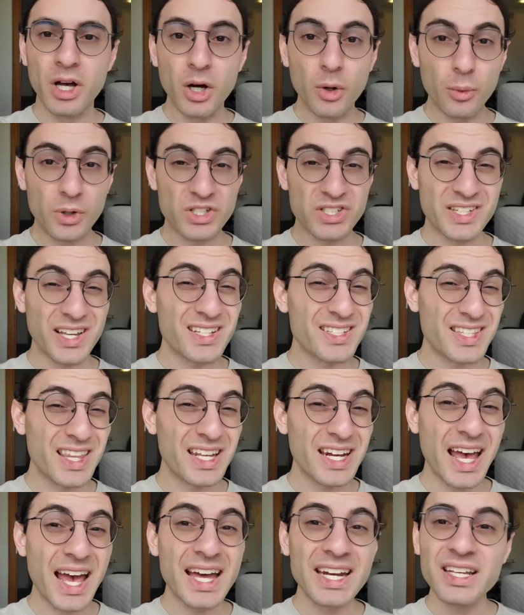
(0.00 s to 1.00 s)
which says
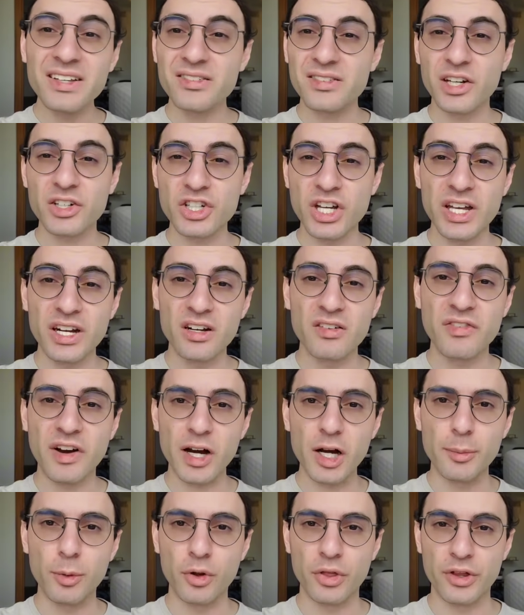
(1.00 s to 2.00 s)
that any such hidden
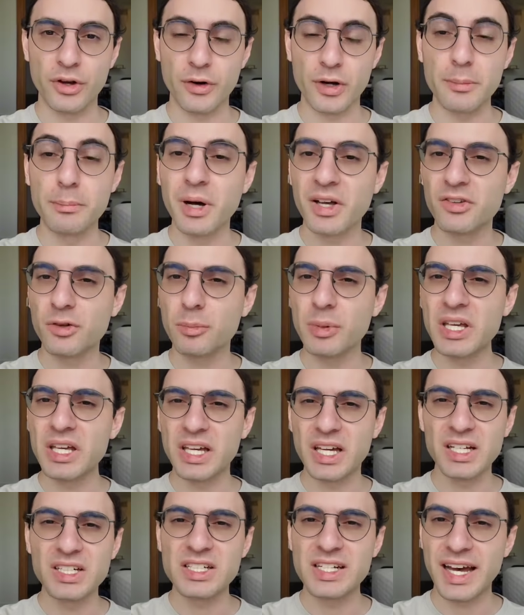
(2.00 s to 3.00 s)
variable theory must be
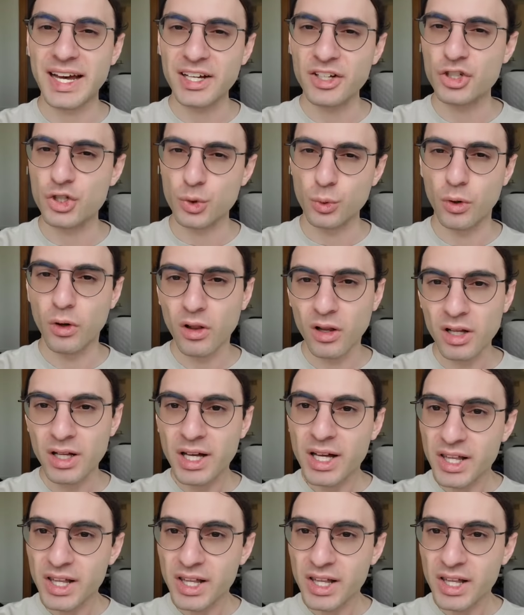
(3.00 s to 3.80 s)
contextual.